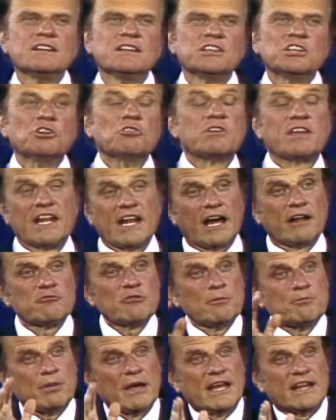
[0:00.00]
You cannot
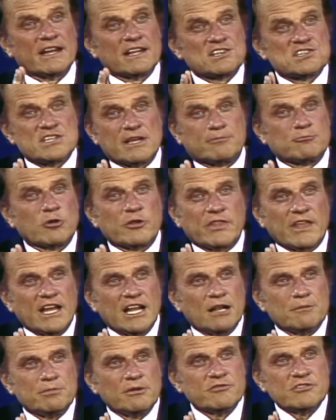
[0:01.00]
repent except with the
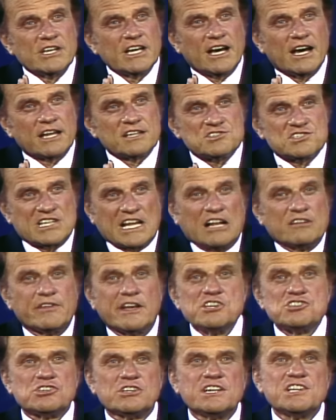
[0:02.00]
help of God.
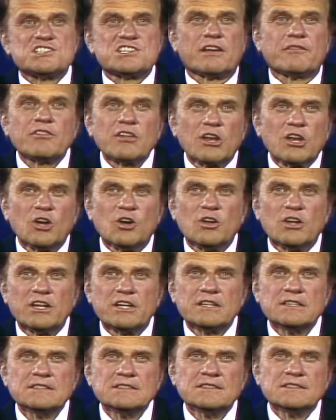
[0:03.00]
Salvation is of the Lord.
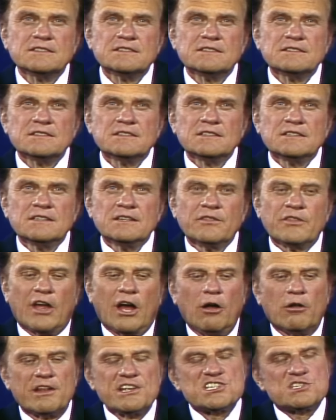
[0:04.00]
The
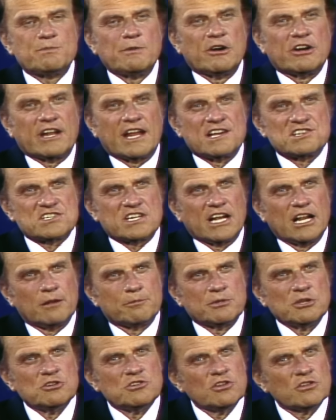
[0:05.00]
Holy Spirit has to
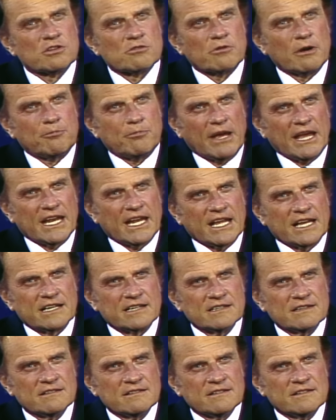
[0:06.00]
help you do the repenting.
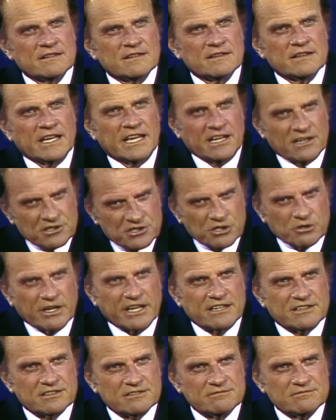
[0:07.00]
He'll do
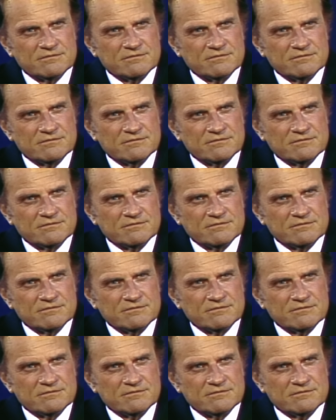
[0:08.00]
it.